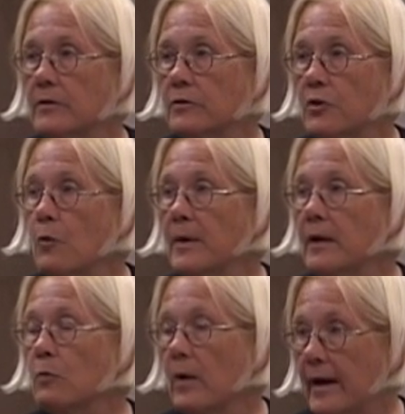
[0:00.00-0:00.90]
so
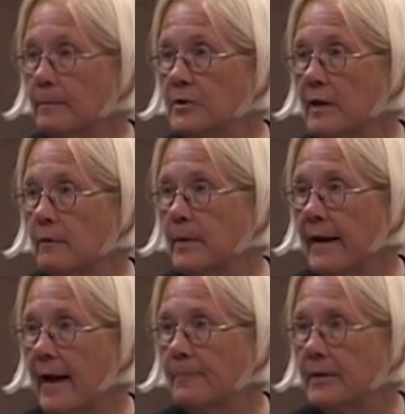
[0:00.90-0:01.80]
many rapes that have been
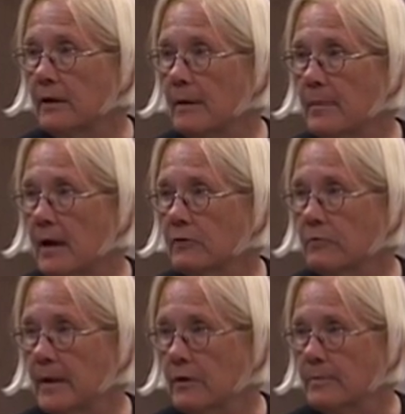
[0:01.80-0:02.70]
happening on
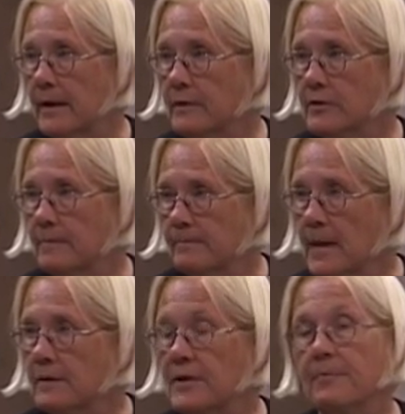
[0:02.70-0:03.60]
Bagram Air Base,
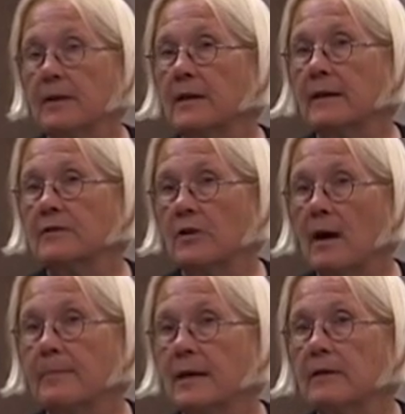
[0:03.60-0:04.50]
something that has
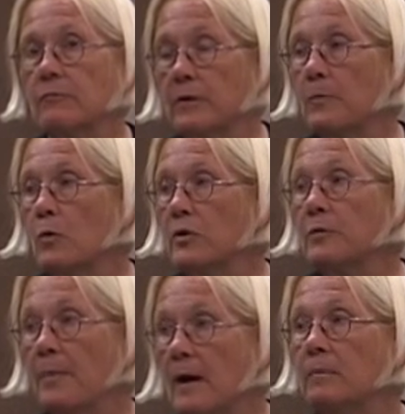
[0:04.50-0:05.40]
not been
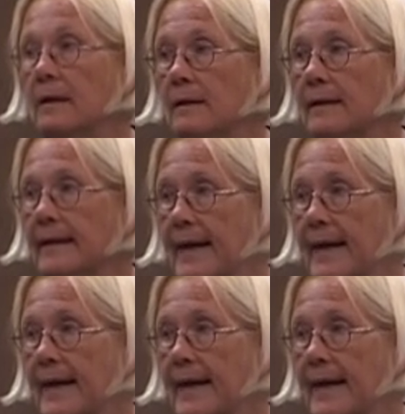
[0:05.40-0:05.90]
reported publicly